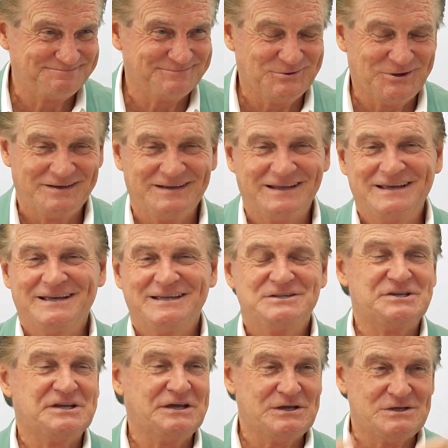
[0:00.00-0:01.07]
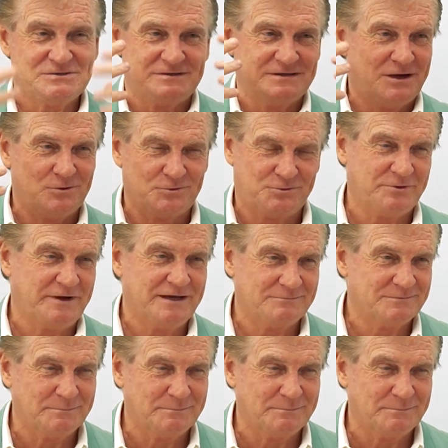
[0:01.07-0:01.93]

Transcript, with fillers: Right? Cheers, the whole crowd.